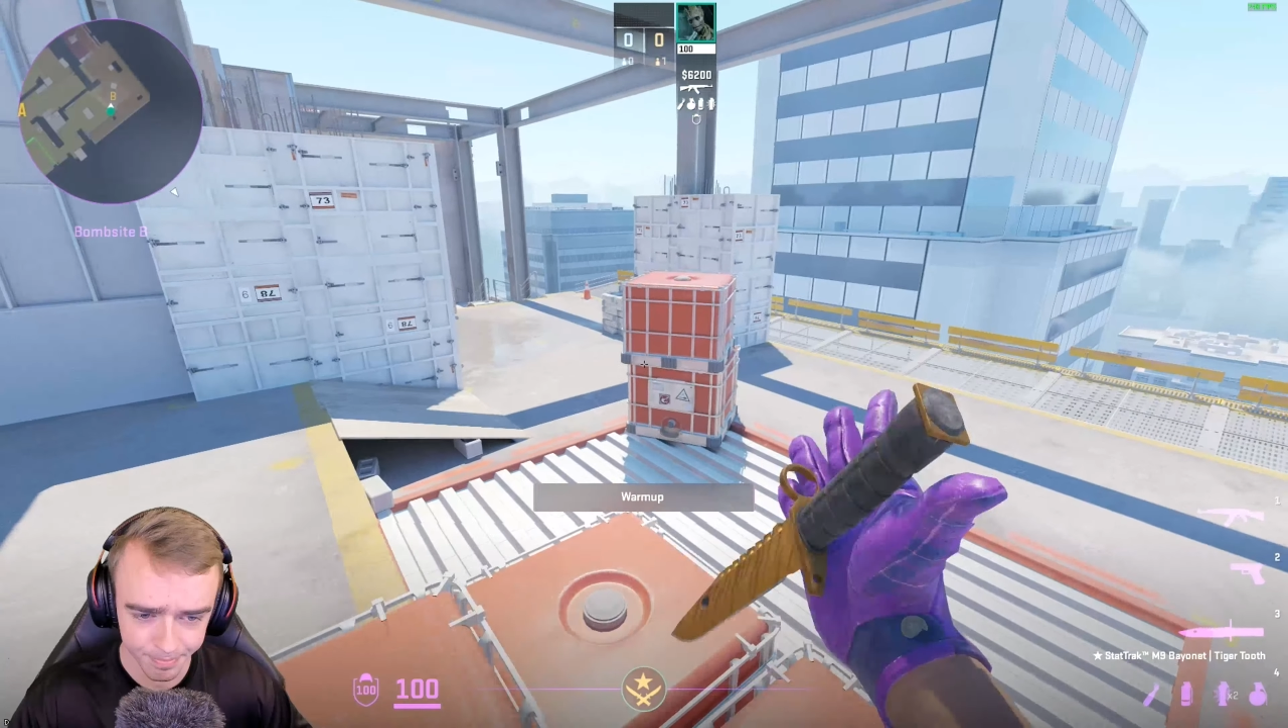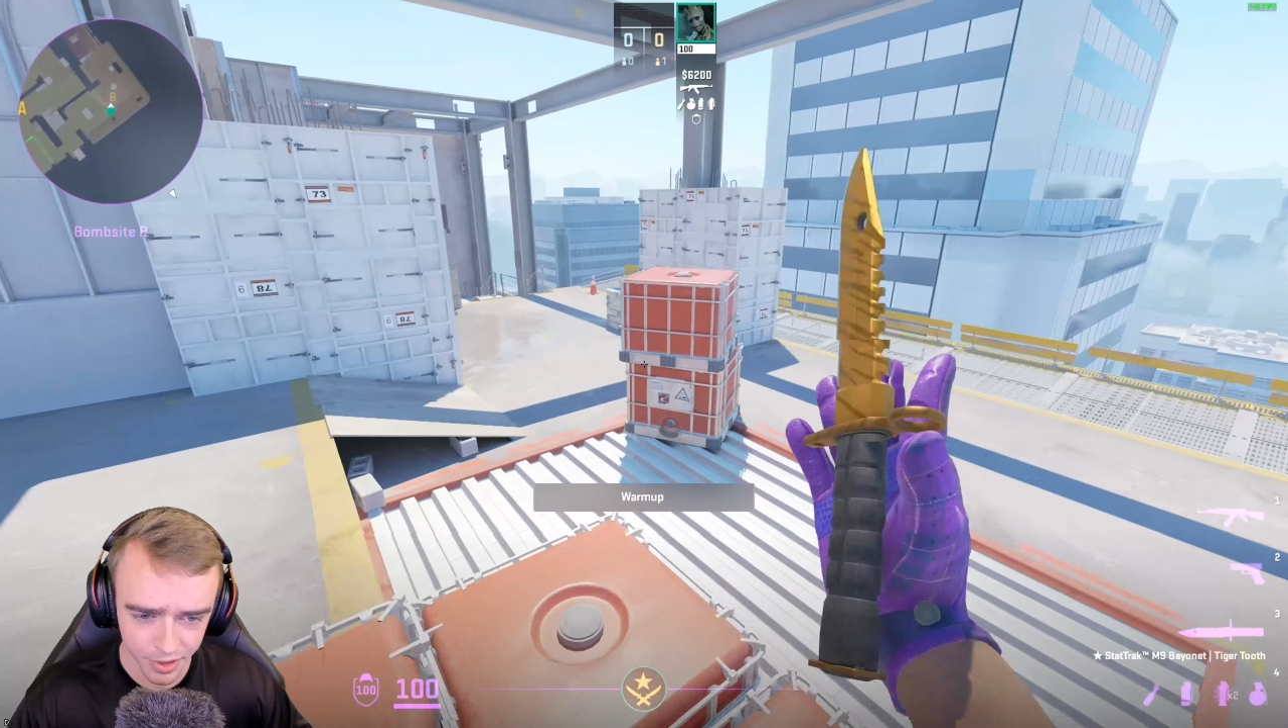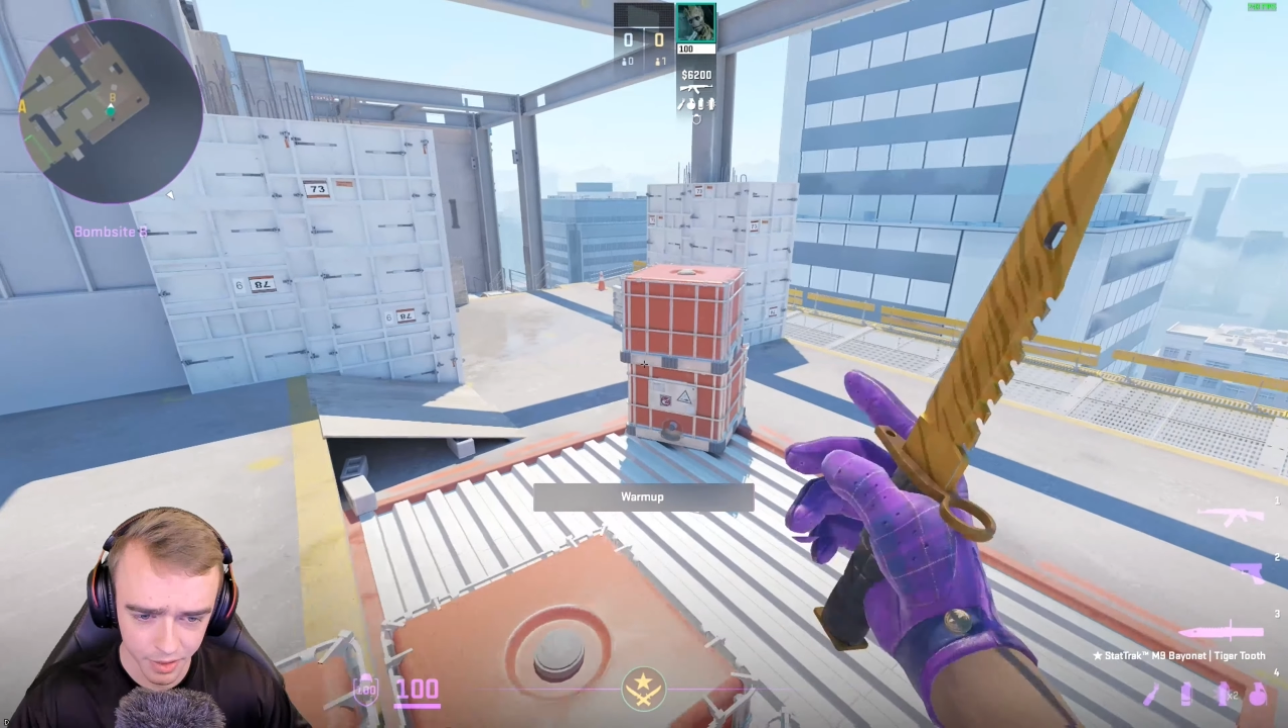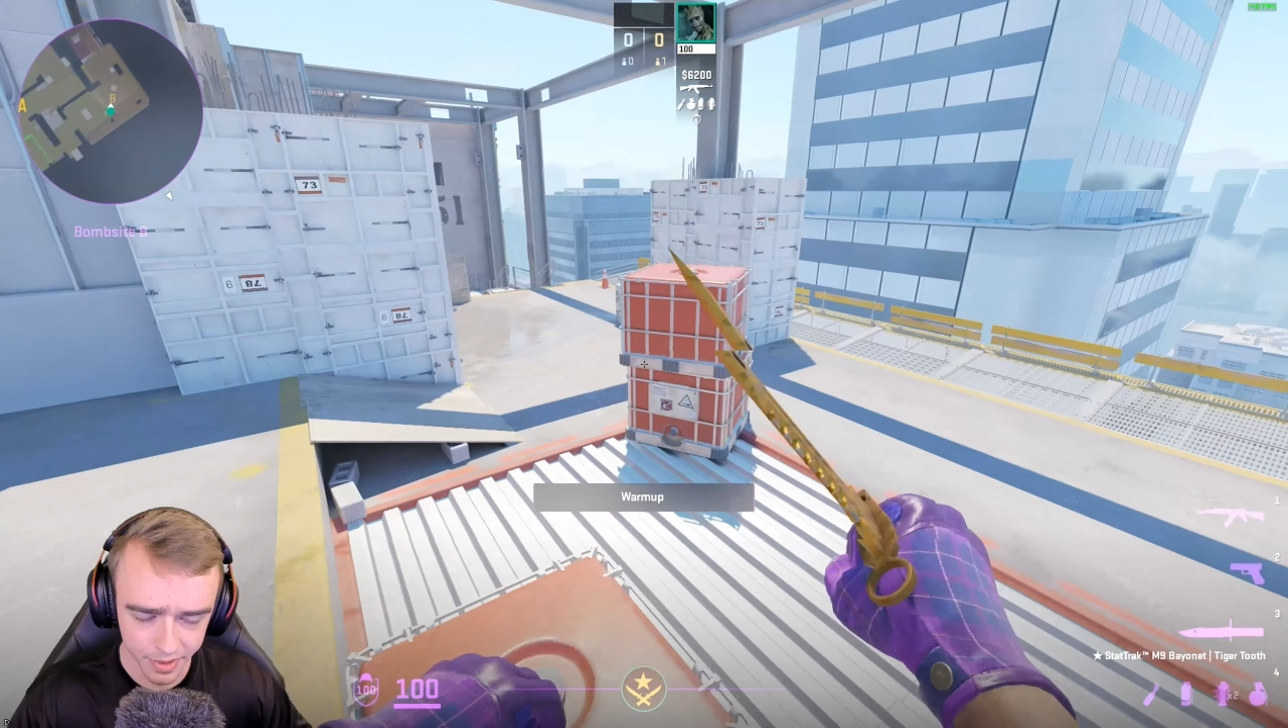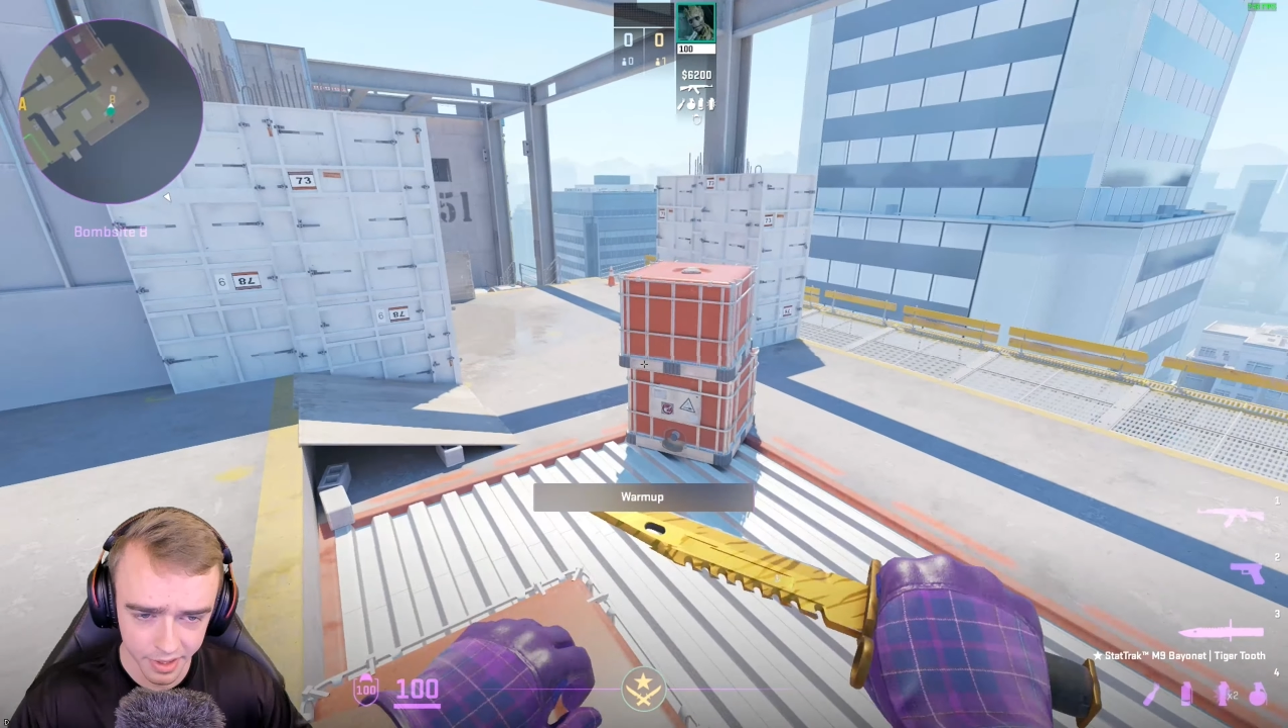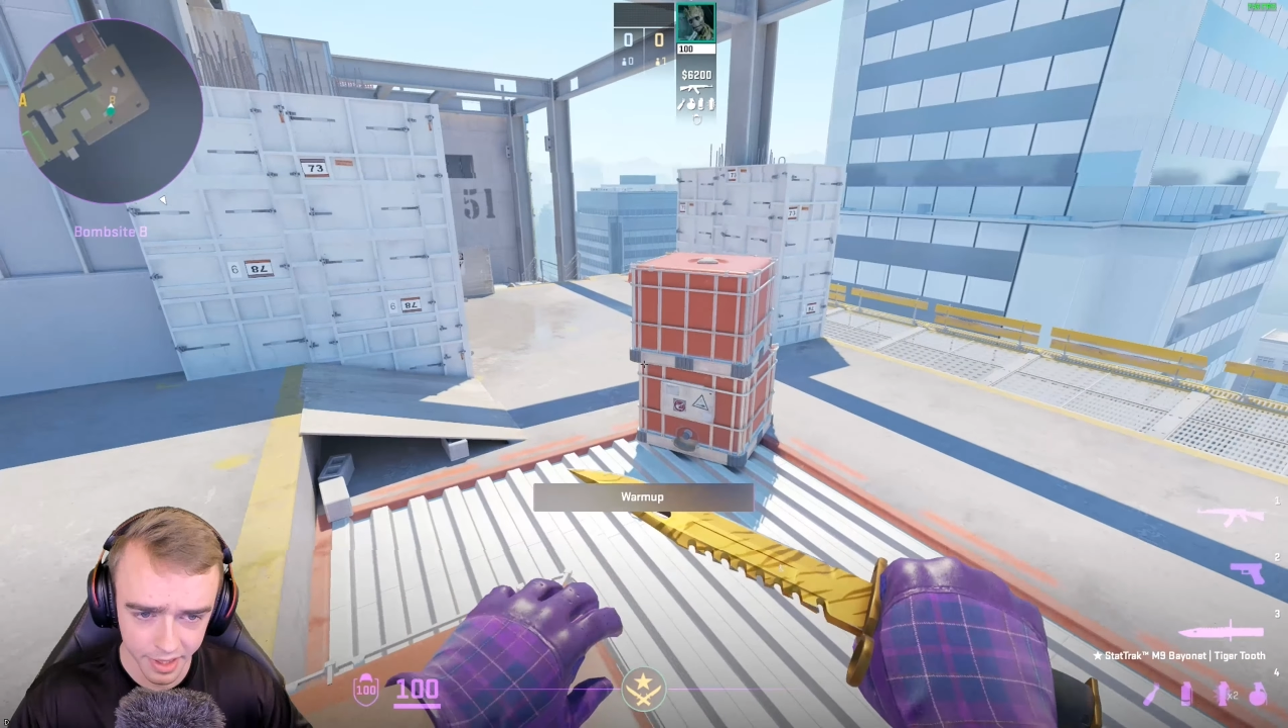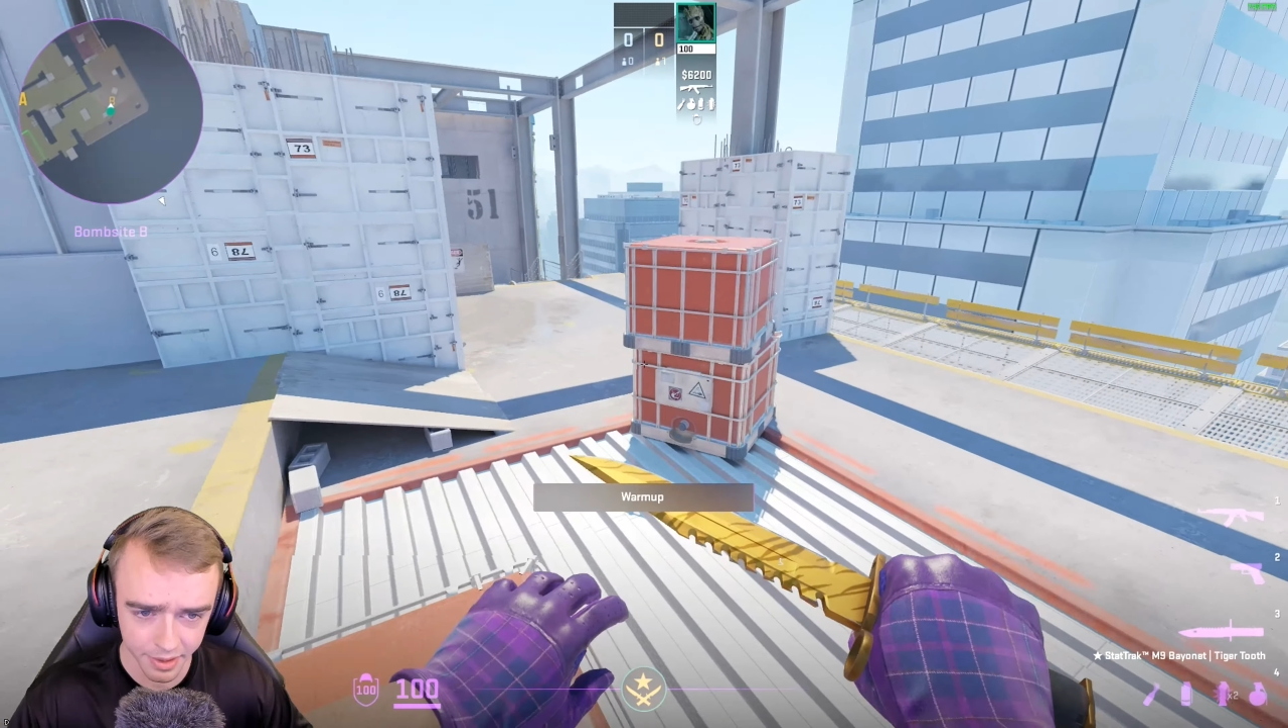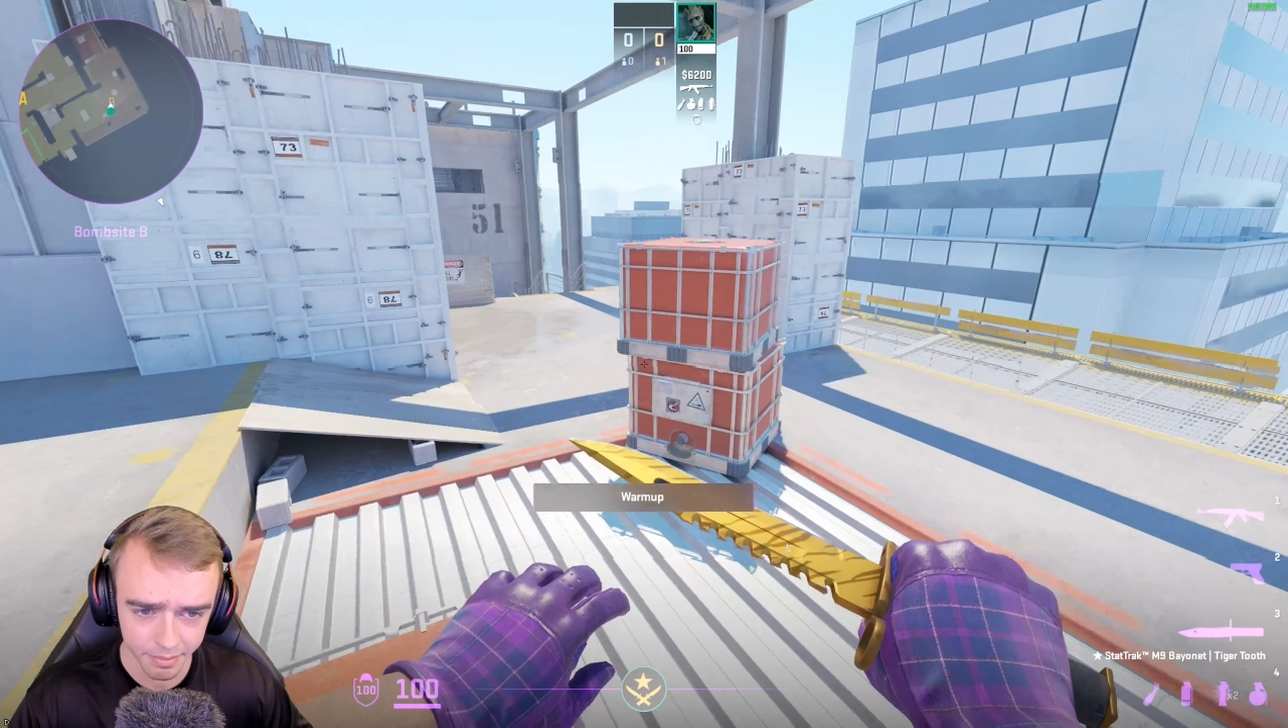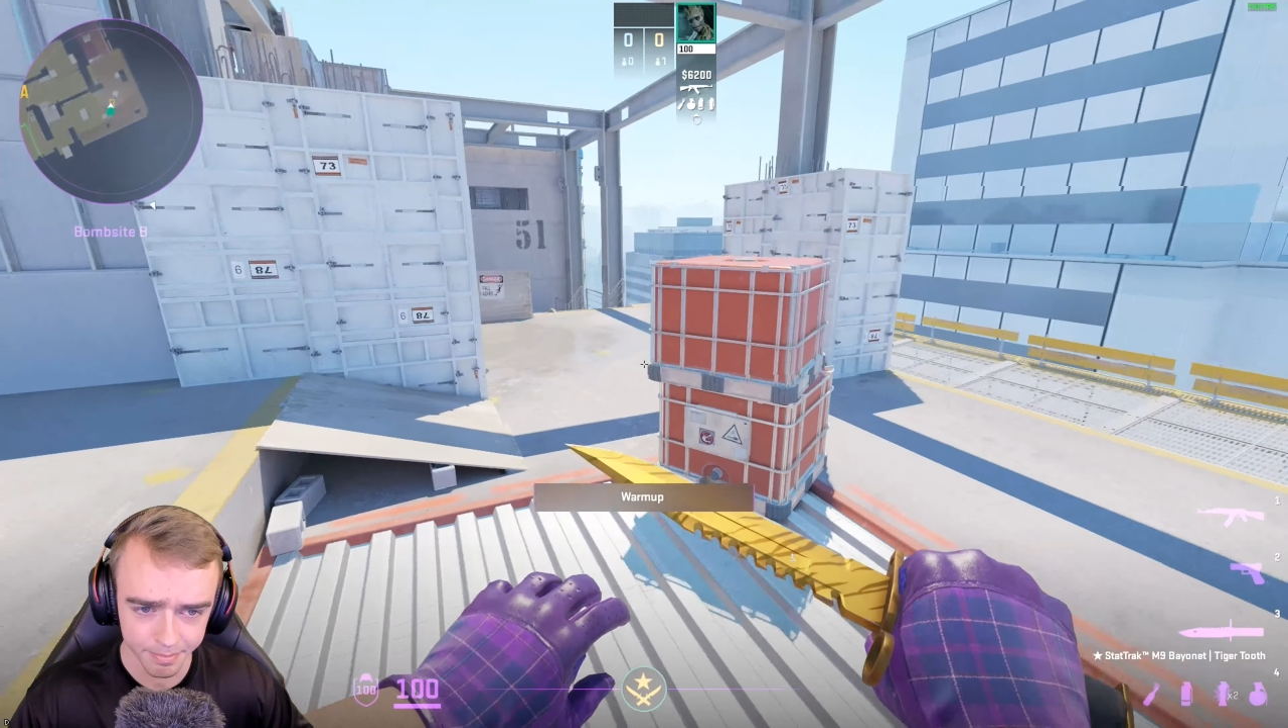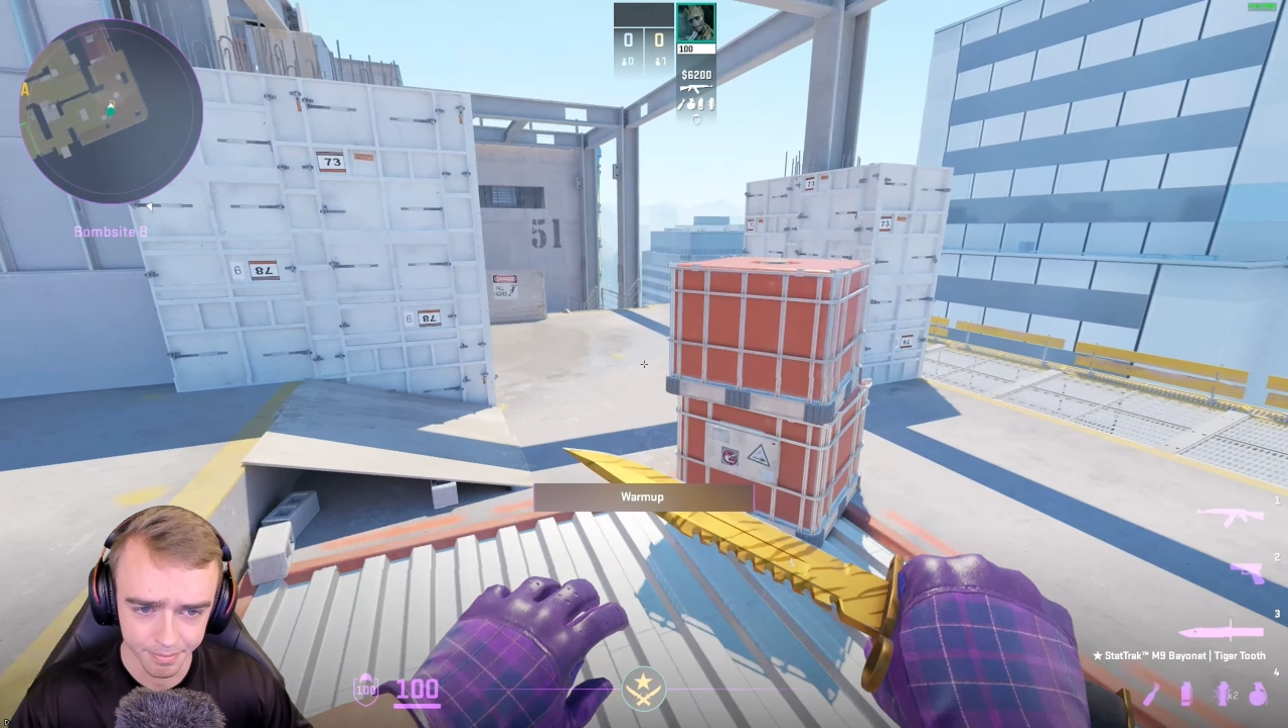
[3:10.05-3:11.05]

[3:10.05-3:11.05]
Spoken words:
good way to like